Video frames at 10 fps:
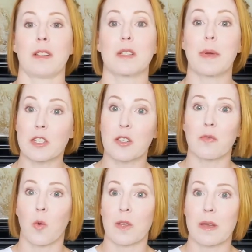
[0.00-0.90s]

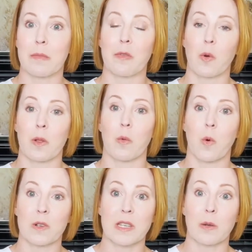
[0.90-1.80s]
inspection for them before their
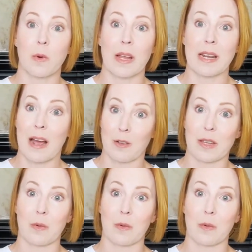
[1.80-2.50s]
warranty ran out.